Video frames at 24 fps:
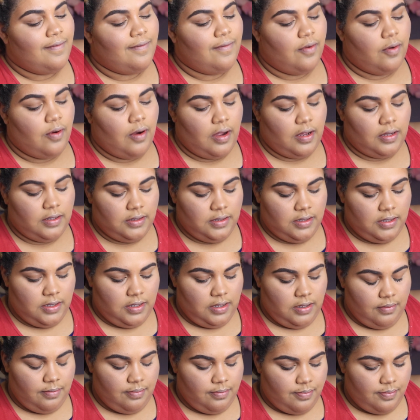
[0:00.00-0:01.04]
for our
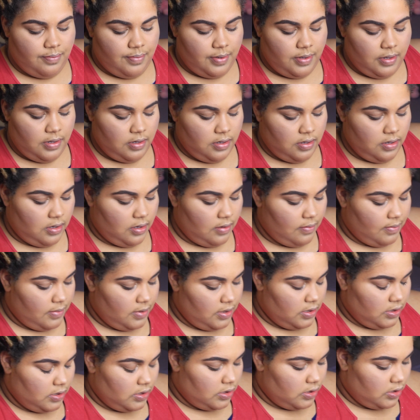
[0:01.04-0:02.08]
lip, I'm
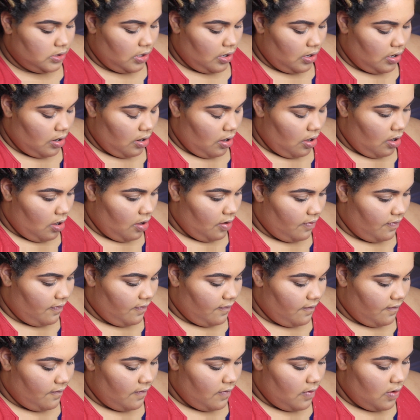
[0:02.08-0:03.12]
gonna start
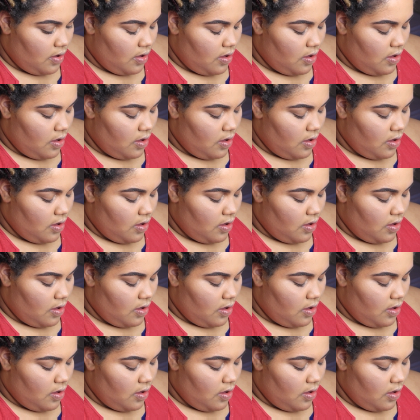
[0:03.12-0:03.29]
off